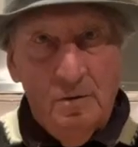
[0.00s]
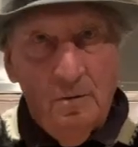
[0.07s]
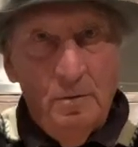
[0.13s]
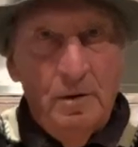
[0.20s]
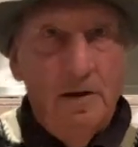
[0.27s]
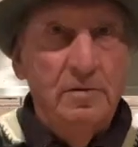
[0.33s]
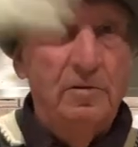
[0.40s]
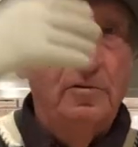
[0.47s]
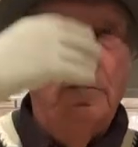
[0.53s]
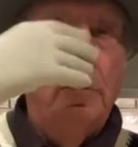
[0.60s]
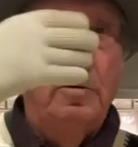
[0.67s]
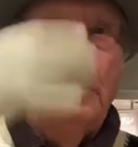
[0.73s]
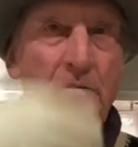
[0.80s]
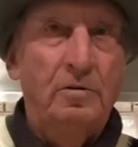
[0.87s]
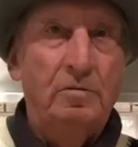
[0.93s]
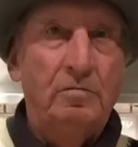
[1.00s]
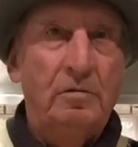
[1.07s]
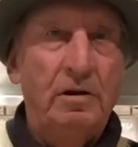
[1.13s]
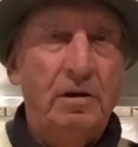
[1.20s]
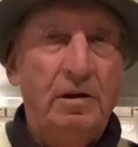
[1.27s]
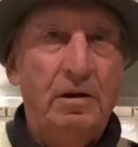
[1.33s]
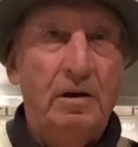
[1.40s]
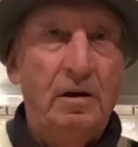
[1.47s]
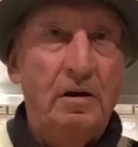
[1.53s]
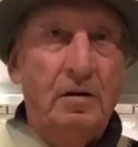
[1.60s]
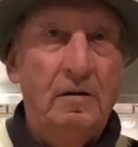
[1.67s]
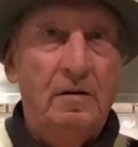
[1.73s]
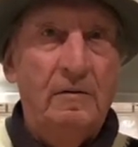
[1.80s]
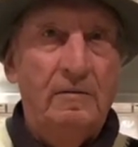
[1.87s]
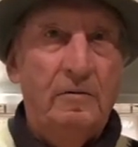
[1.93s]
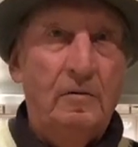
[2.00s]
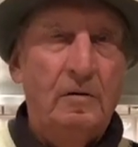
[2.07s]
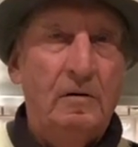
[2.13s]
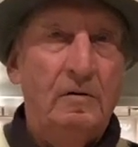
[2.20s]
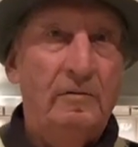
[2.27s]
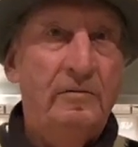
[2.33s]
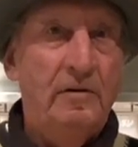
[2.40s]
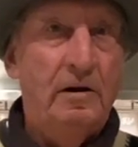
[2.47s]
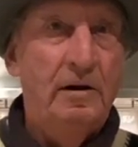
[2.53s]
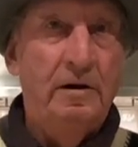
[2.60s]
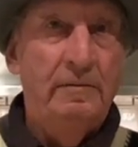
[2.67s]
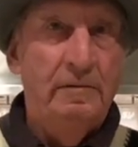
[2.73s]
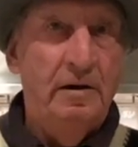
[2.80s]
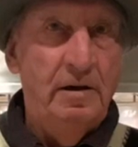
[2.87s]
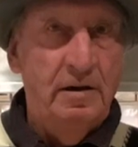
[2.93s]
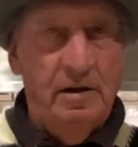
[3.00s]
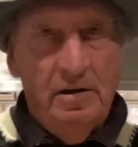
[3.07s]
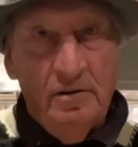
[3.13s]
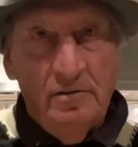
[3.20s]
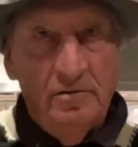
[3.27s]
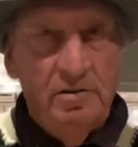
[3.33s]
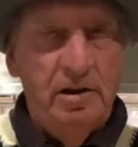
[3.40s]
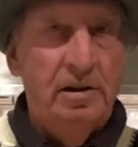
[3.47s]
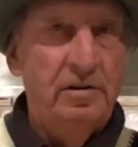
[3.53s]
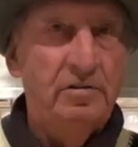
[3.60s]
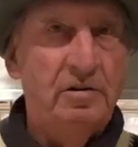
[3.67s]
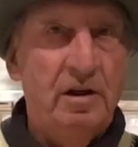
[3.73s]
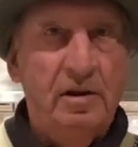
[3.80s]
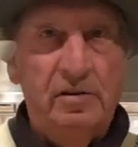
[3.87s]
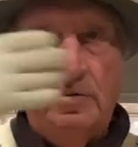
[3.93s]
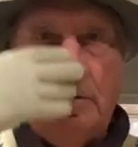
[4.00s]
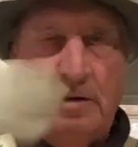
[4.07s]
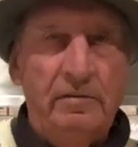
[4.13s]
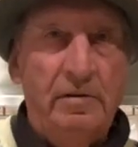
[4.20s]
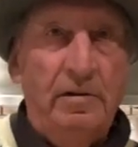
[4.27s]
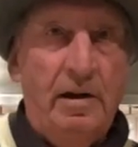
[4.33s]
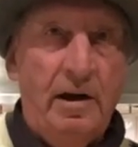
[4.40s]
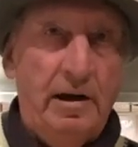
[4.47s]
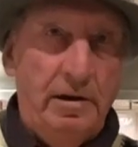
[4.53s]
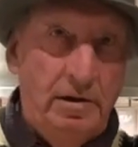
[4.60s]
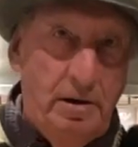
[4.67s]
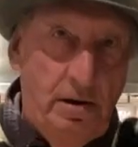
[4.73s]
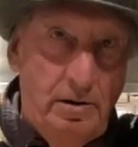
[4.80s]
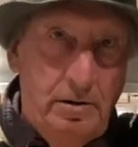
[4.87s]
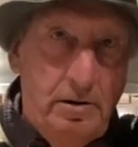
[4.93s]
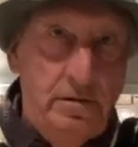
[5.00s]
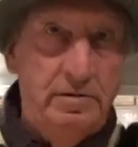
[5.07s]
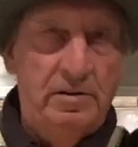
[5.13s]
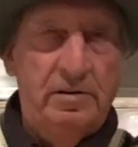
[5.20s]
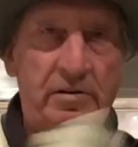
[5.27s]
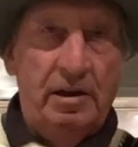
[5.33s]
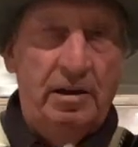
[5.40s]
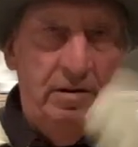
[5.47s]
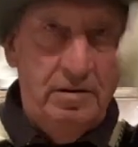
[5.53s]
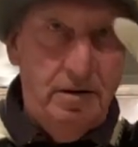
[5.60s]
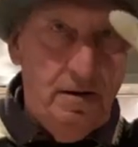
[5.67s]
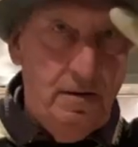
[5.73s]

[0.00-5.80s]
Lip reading: 1, 2, 3, 4, 5, 6, 7, 8, 9, 10.